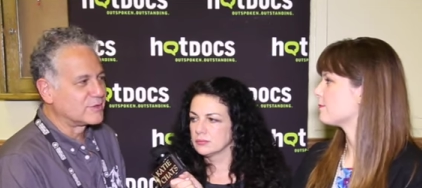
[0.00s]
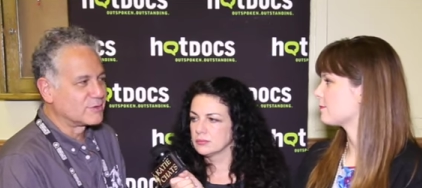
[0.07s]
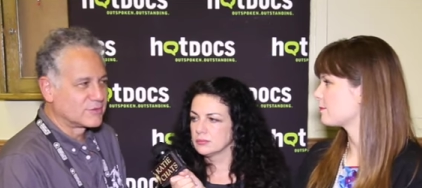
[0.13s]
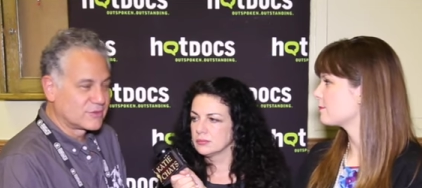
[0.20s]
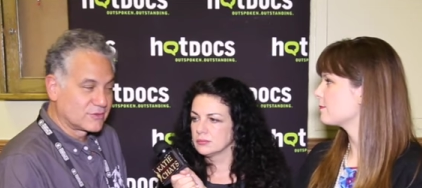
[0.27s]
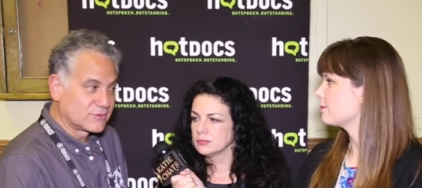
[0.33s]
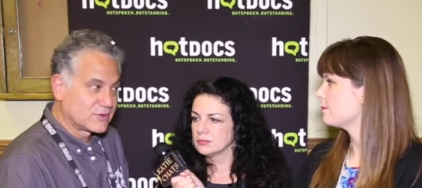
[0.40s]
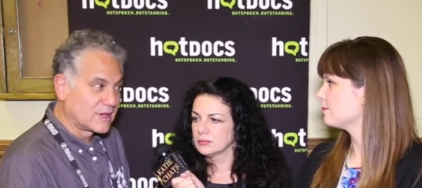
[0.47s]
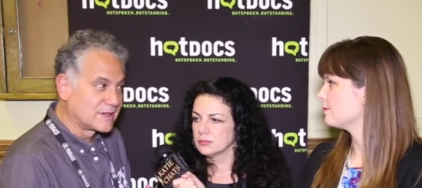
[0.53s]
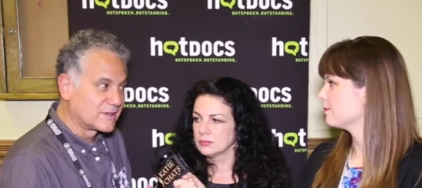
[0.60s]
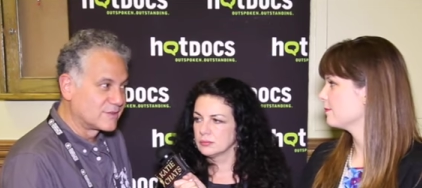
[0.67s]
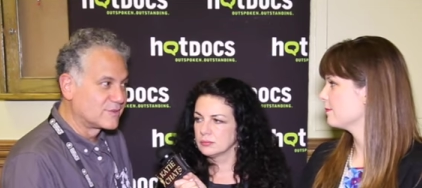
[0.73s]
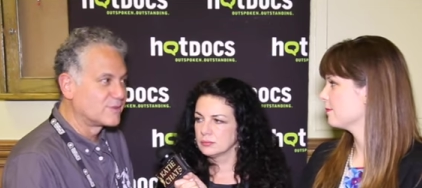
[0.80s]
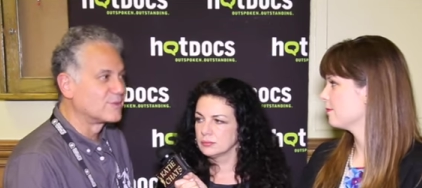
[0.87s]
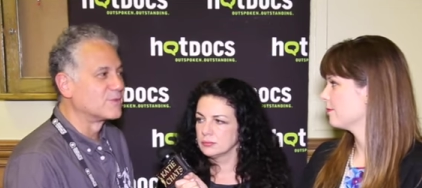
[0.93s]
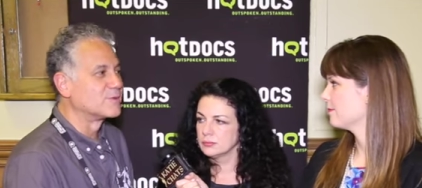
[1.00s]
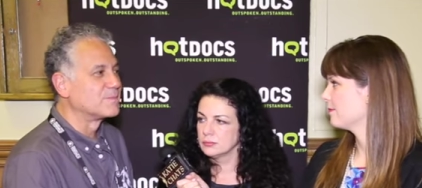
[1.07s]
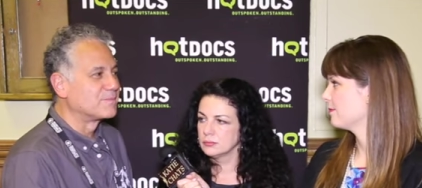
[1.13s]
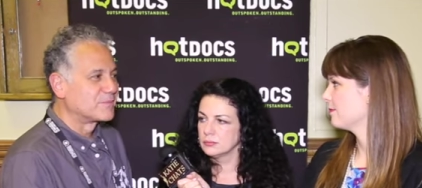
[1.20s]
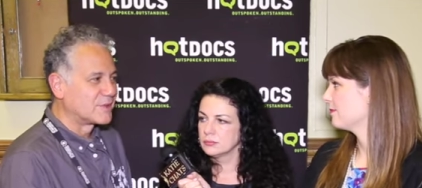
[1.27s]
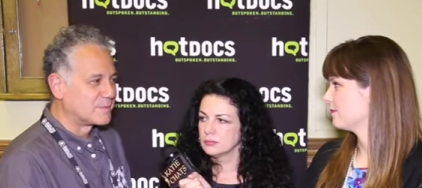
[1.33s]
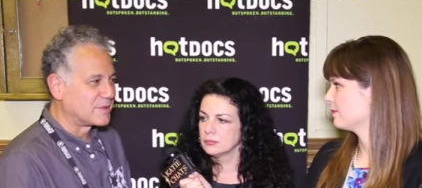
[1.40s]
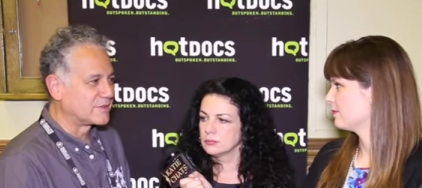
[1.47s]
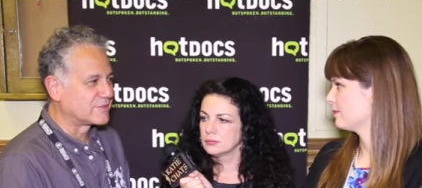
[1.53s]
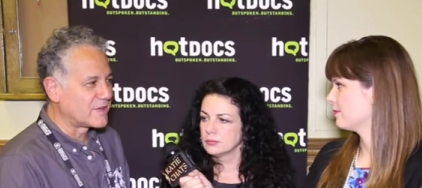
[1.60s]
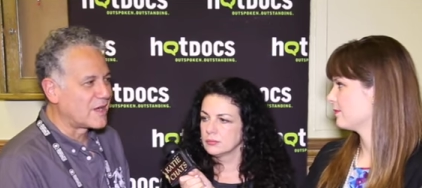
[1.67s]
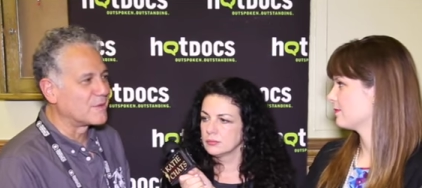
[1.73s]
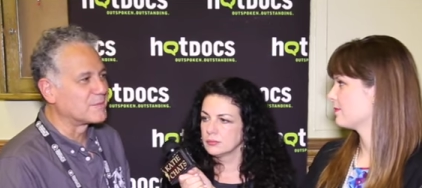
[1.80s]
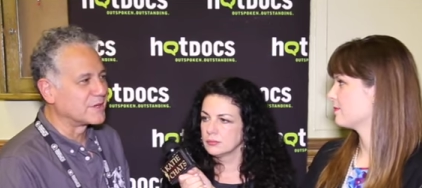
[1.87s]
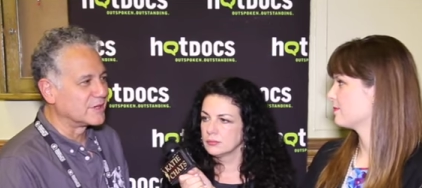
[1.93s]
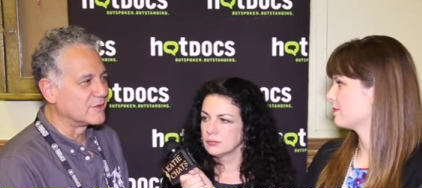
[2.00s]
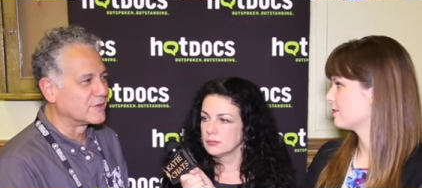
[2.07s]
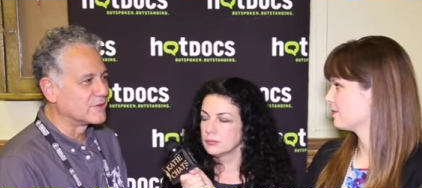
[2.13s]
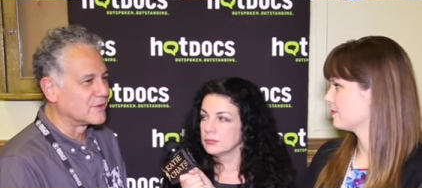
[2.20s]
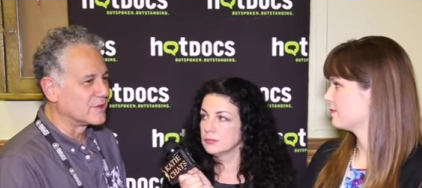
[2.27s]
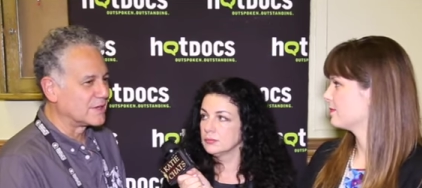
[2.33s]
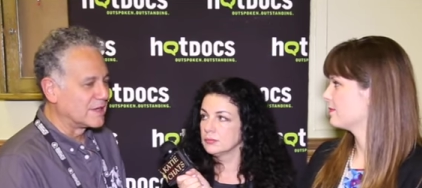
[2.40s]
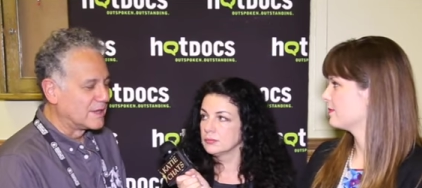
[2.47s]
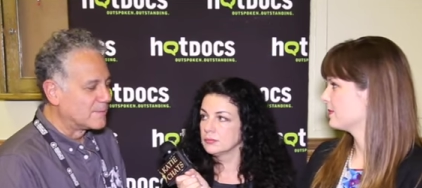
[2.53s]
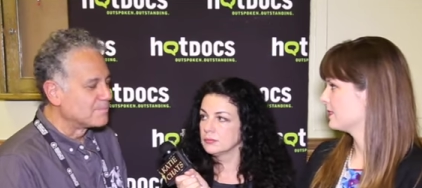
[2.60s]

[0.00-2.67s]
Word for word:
Speaker 1: You were just trying to do the best comedy you could,